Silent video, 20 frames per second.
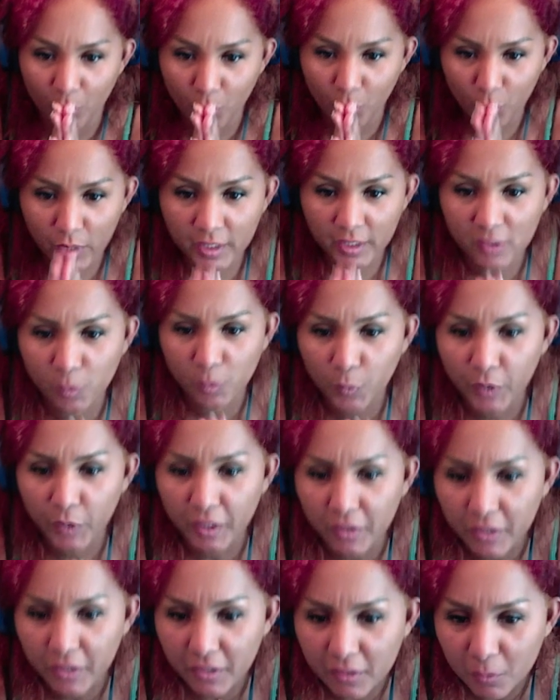went
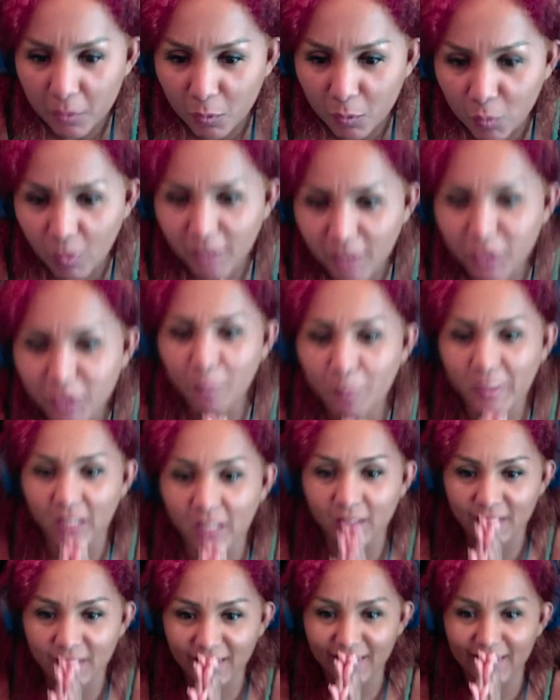weird. What do you mean?